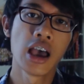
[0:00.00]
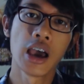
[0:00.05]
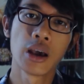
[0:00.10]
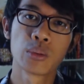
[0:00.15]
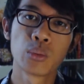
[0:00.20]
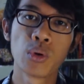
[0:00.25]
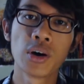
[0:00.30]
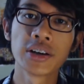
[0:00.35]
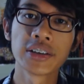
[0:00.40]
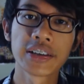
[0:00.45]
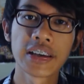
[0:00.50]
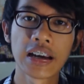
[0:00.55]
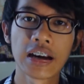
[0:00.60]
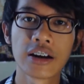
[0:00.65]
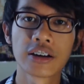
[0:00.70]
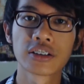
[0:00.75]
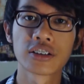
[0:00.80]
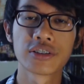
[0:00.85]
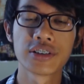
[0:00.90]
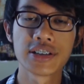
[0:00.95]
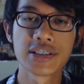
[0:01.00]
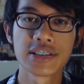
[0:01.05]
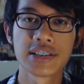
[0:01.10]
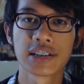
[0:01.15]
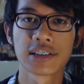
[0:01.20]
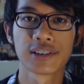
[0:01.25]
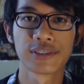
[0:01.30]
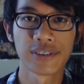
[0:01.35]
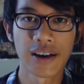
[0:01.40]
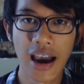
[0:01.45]
and one
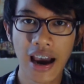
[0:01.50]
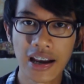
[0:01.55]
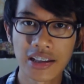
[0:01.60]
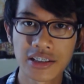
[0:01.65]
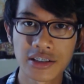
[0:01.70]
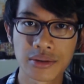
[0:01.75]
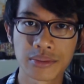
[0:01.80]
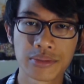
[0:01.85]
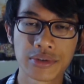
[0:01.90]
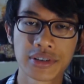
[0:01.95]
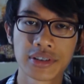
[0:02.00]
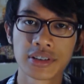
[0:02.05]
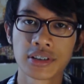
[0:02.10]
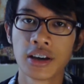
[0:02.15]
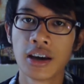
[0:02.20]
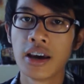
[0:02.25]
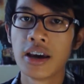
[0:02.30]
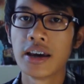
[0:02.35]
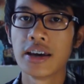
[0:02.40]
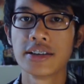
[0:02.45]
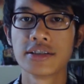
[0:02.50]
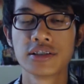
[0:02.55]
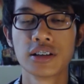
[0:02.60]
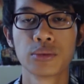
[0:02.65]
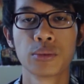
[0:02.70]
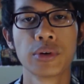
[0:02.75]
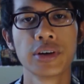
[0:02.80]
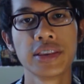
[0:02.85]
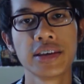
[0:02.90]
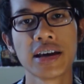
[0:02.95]
characteristic of atoms is
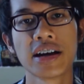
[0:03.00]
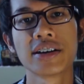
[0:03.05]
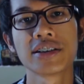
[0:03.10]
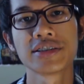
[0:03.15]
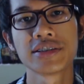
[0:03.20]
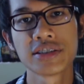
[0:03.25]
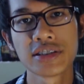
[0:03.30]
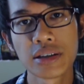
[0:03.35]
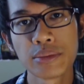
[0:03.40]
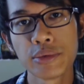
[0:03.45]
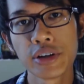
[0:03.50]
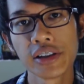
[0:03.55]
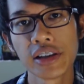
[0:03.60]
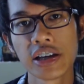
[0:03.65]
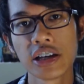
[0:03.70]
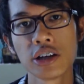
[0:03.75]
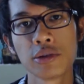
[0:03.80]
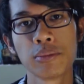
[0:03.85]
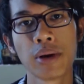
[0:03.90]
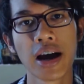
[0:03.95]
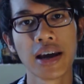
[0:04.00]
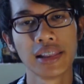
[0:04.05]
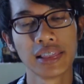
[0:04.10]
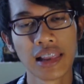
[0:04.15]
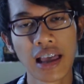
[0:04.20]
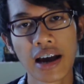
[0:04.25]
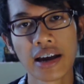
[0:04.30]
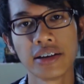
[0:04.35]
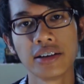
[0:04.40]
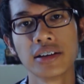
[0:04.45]
that when they are stimulated by
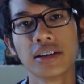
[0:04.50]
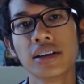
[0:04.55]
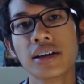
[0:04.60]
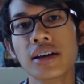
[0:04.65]
light,